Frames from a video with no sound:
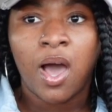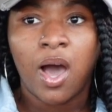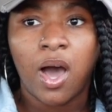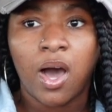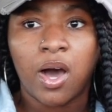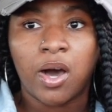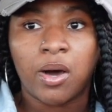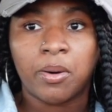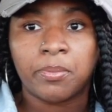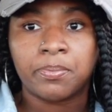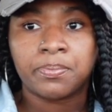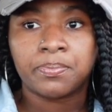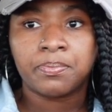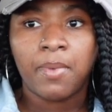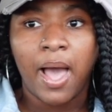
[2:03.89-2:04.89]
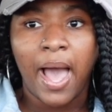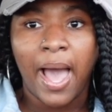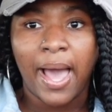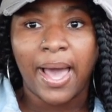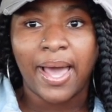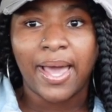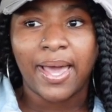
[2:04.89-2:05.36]

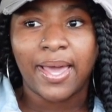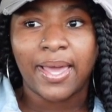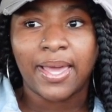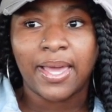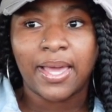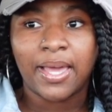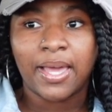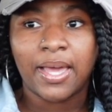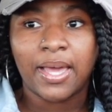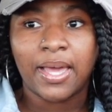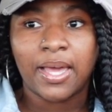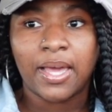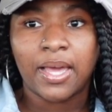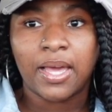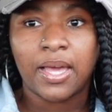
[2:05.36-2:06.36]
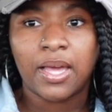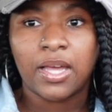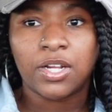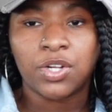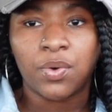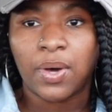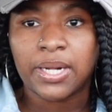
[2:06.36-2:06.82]
I
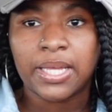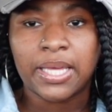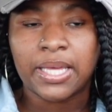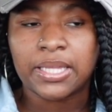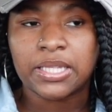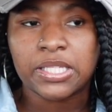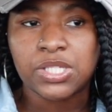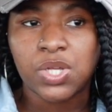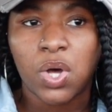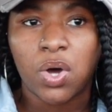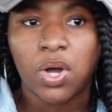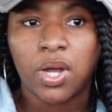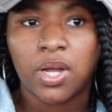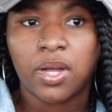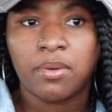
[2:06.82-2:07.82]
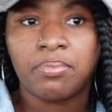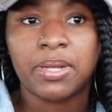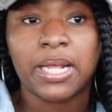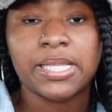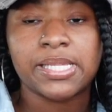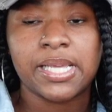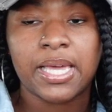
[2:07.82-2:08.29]
didn't get this card, but
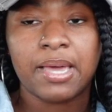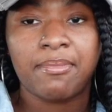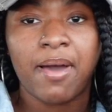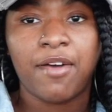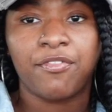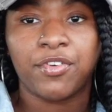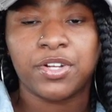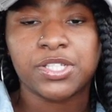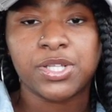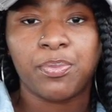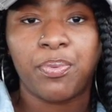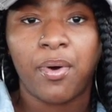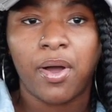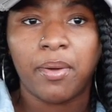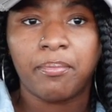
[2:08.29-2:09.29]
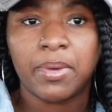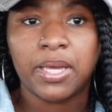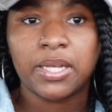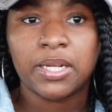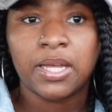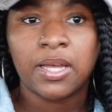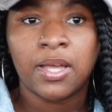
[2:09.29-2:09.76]
I did get my first
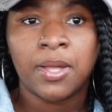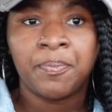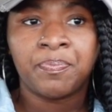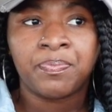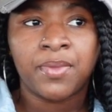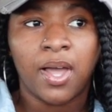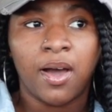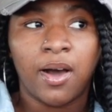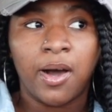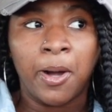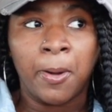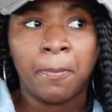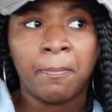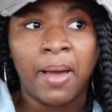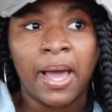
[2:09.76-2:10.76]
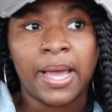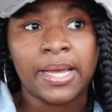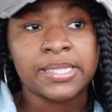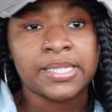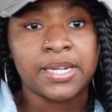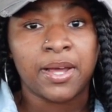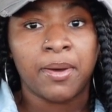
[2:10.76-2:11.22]
apartment. I
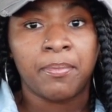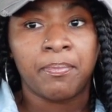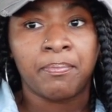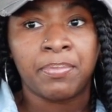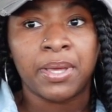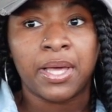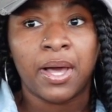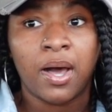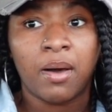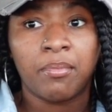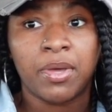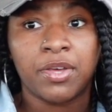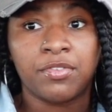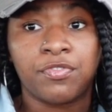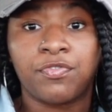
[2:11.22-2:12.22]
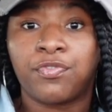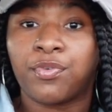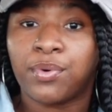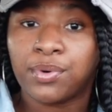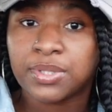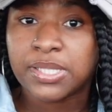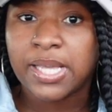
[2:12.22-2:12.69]
ended up becoming
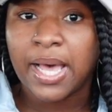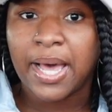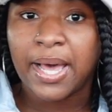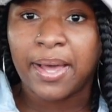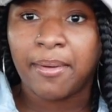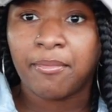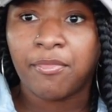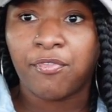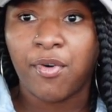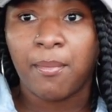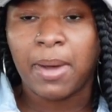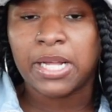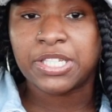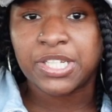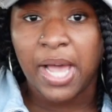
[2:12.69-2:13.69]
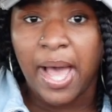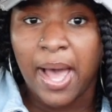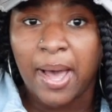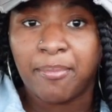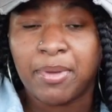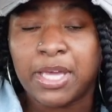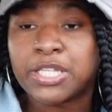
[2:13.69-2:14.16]
full-time for my
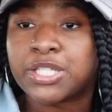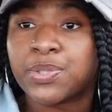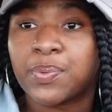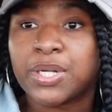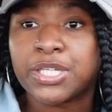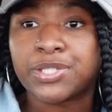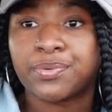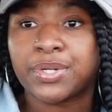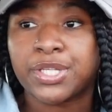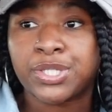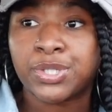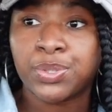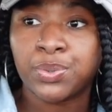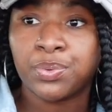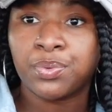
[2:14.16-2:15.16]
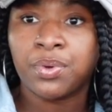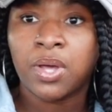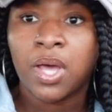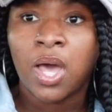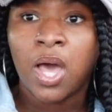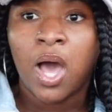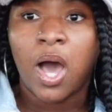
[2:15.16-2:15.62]
job in 2022.
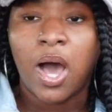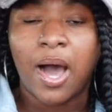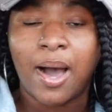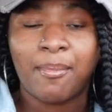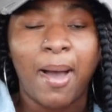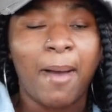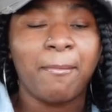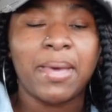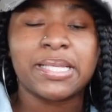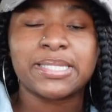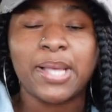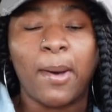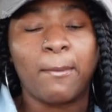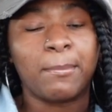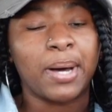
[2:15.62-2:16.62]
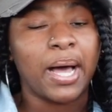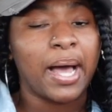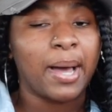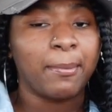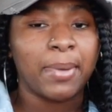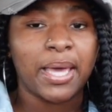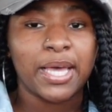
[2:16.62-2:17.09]
I met some
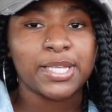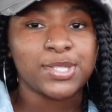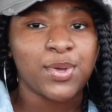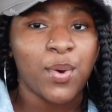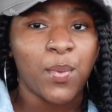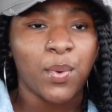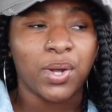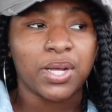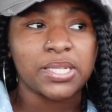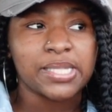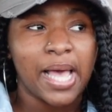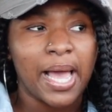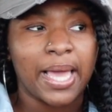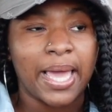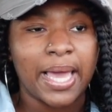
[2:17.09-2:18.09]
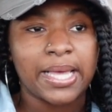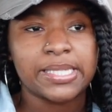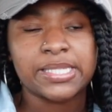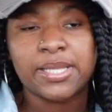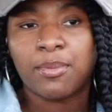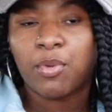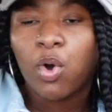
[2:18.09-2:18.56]
bomb-ass coworkers. I gained
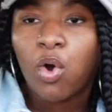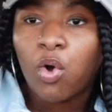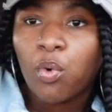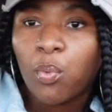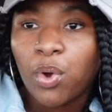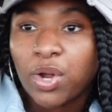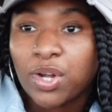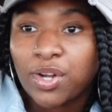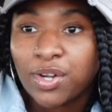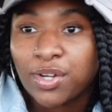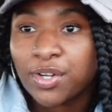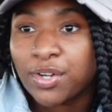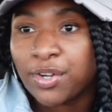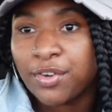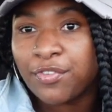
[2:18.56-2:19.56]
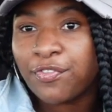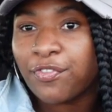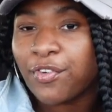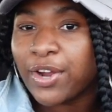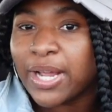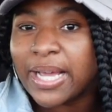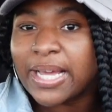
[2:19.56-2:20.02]
some coworker
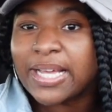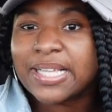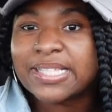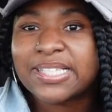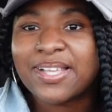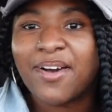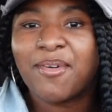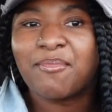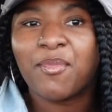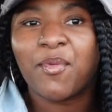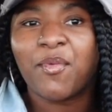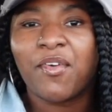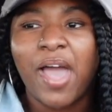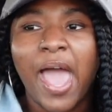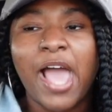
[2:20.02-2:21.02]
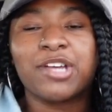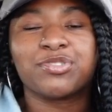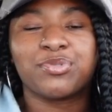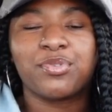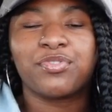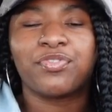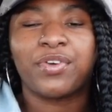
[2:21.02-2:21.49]
friends, some
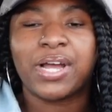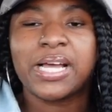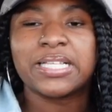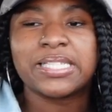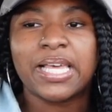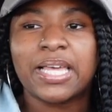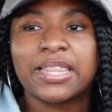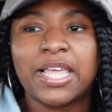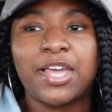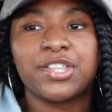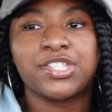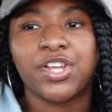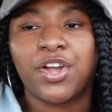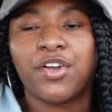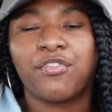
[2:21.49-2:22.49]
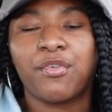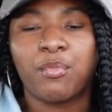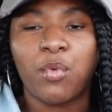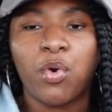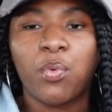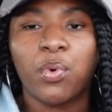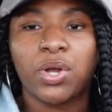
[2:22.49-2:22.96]
actual friends that they turned from
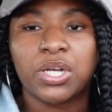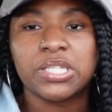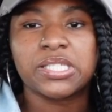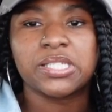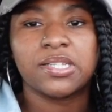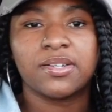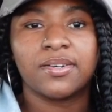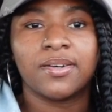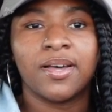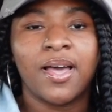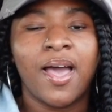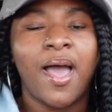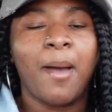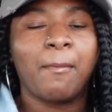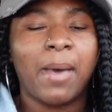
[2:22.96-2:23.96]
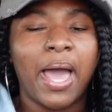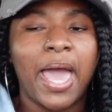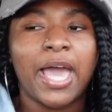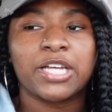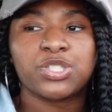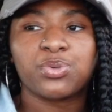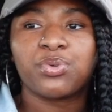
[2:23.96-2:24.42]
coworkers to my
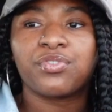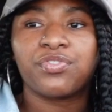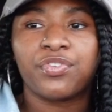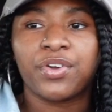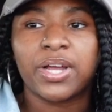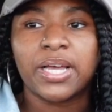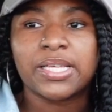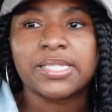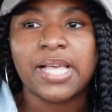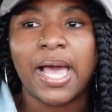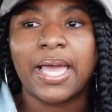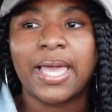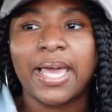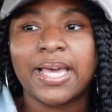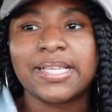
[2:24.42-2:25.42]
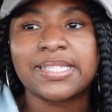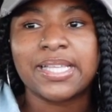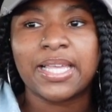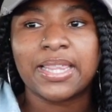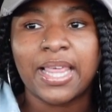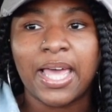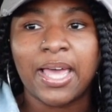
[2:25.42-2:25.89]
actual friends. I can't
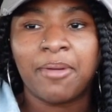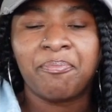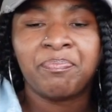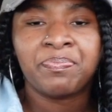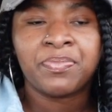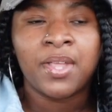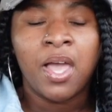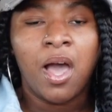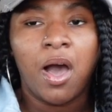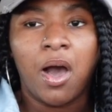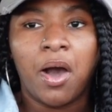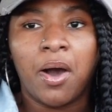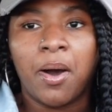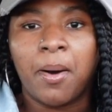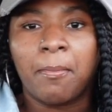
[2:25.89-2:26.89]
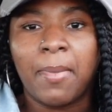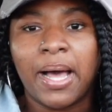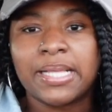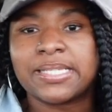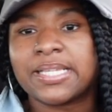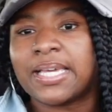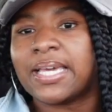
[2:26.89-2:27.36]
say that.
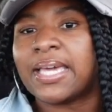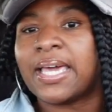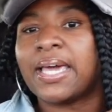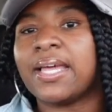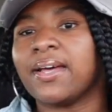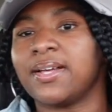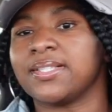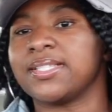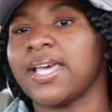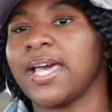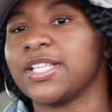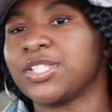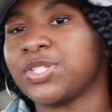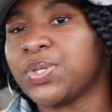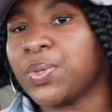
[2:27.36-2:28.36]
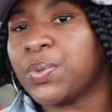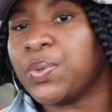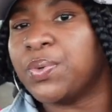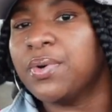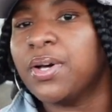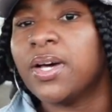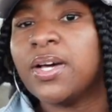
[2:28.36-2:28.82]
I did get a
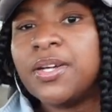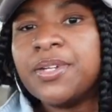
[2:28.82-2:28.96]
tattoo.